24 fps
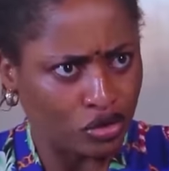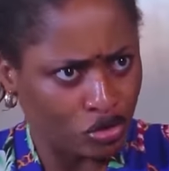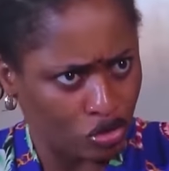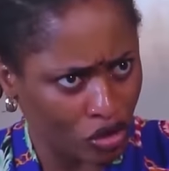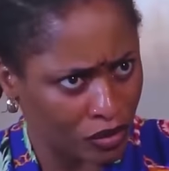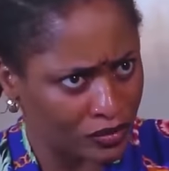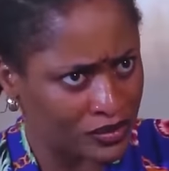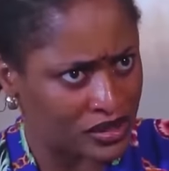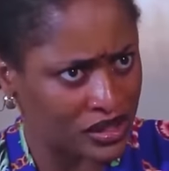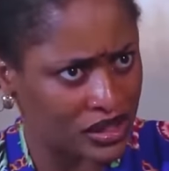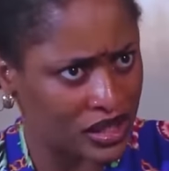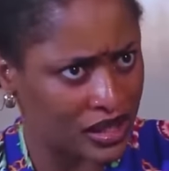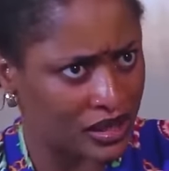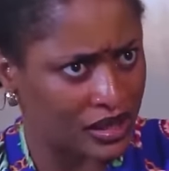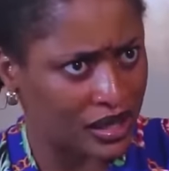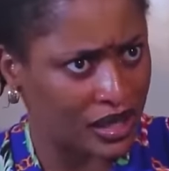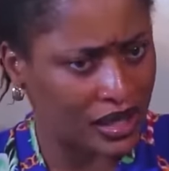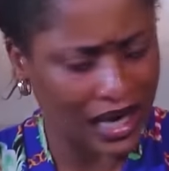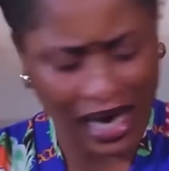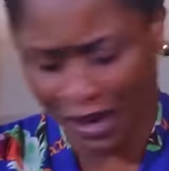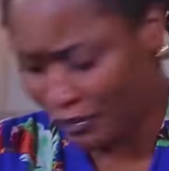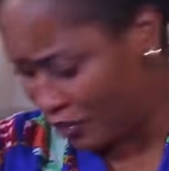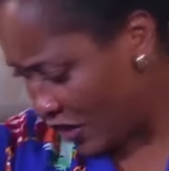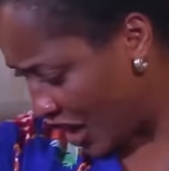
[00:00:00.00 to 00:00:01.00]
Something
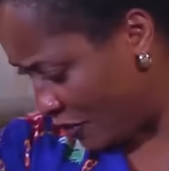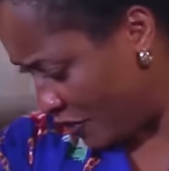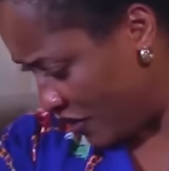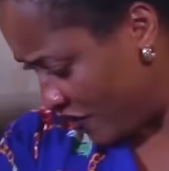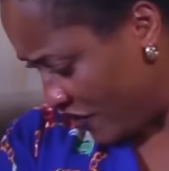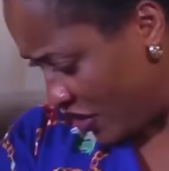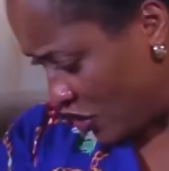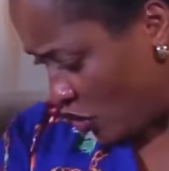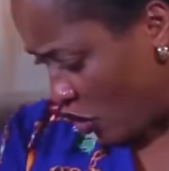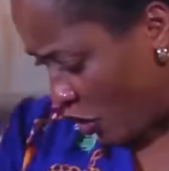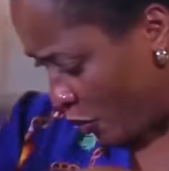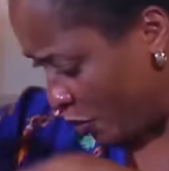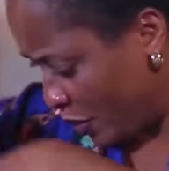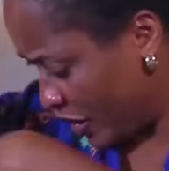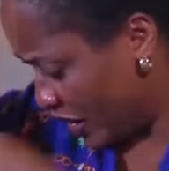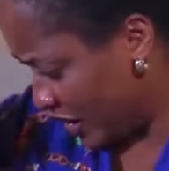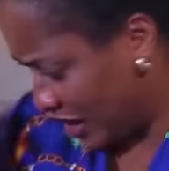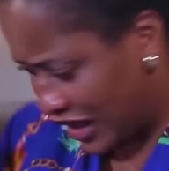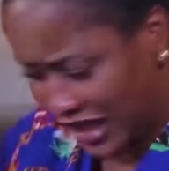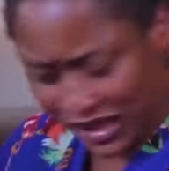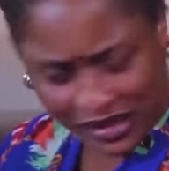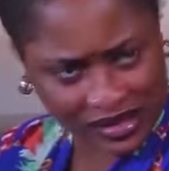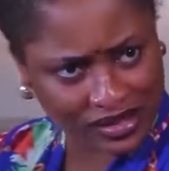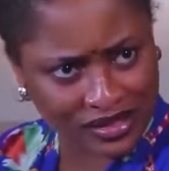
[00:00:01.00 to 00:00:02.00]
again. I'm even complaining
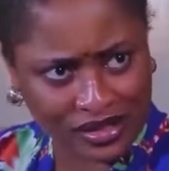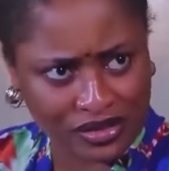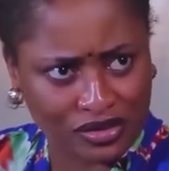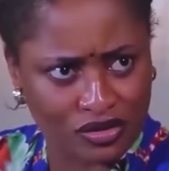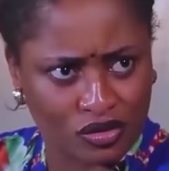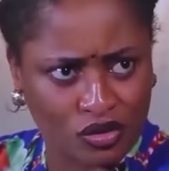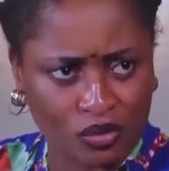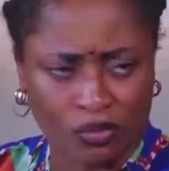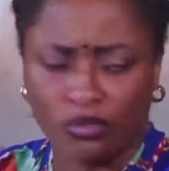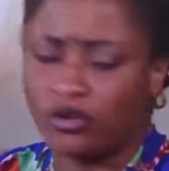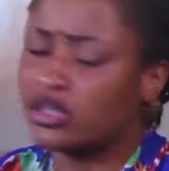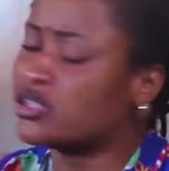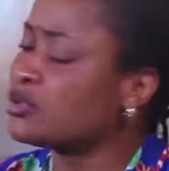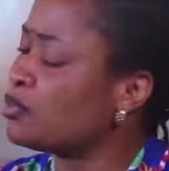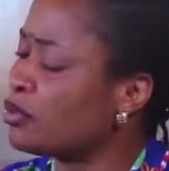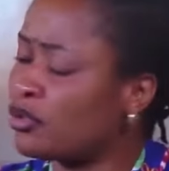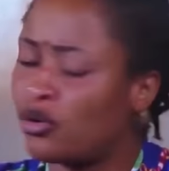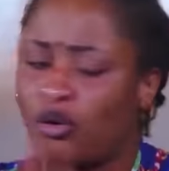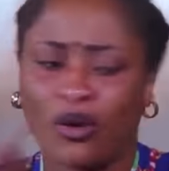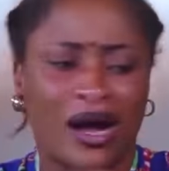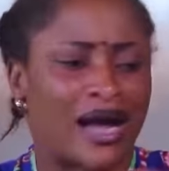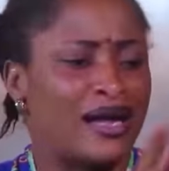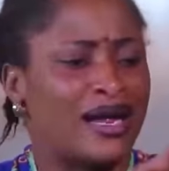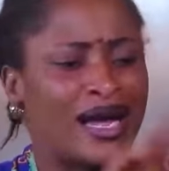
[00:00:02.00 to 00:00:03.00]
that this is too much
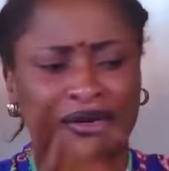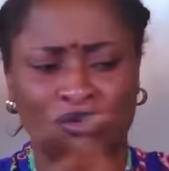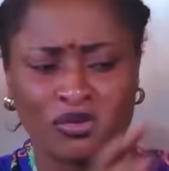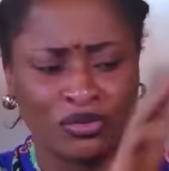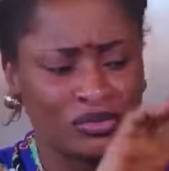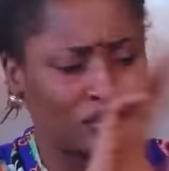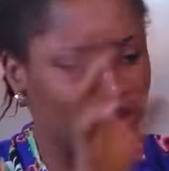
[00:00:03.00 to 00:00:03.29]
because I